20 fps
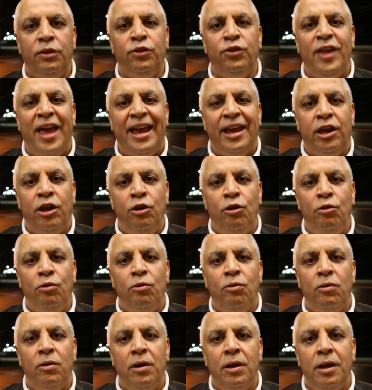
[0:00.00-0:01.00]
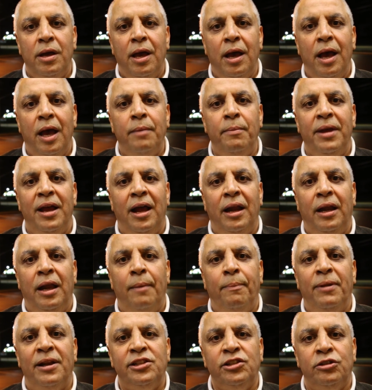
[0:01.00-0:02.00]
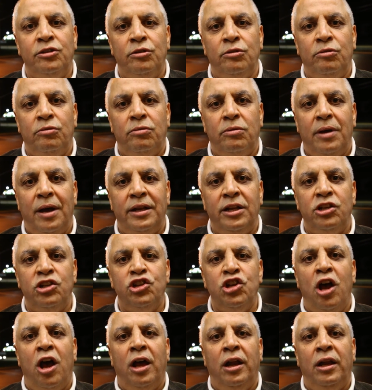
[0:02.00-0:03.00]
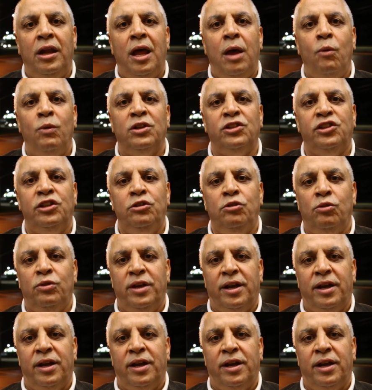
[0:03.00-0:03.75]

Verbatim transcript: Thank you and may Allah bless you and inshallah we'll see you